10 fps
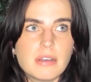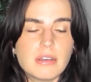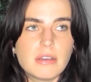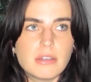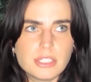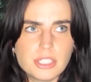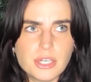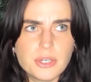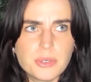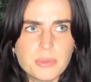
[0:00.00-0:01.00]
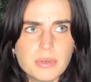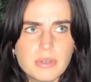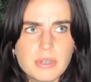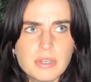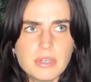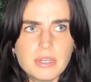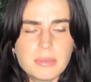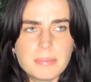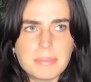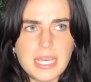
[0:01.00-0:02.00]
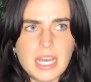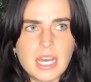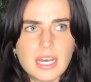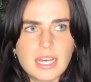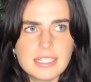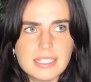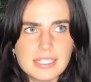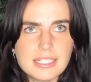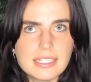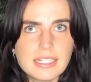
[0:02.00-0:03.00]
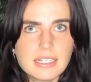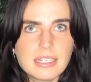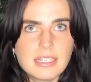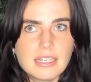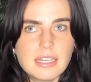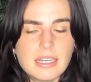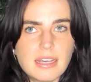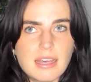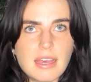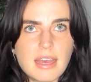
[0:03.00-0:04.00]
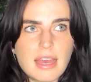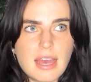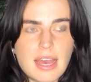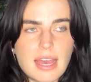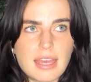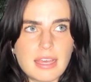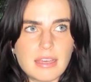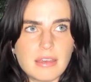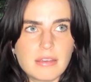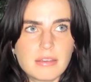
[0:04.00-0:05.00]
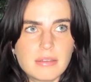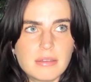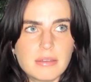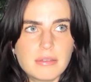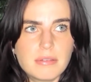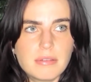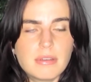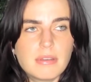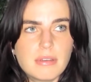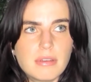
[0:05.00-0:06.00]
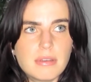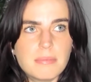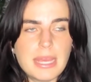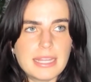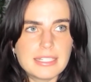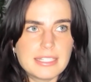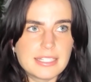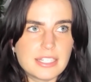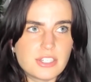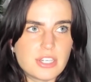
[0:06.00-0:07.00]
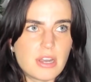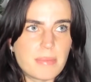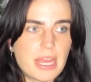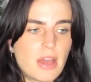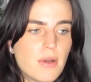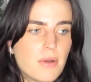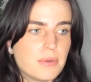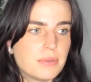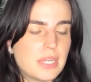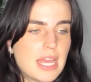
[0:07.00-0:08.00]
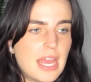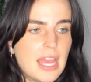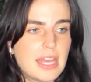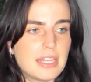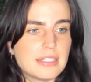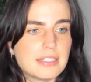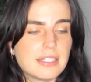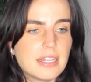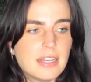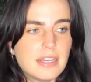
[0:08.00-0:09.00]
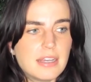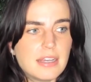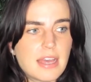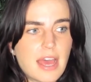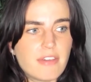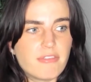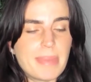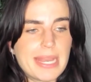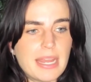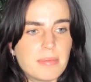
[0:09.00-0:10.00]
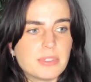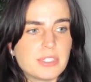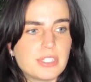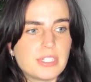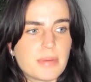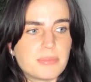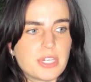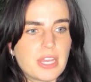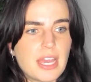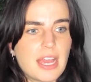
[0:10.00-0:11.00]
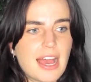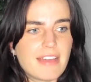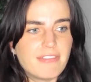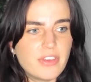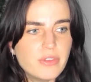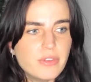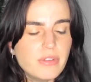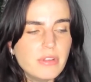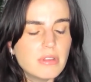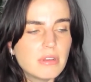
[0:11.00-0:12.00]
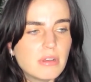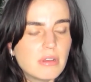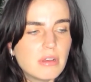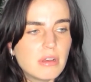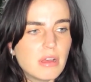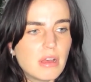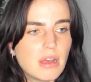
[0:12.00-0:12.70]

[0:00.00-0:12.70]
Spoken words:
also because I made the decision on my own and have been able to stop drinking, I feel a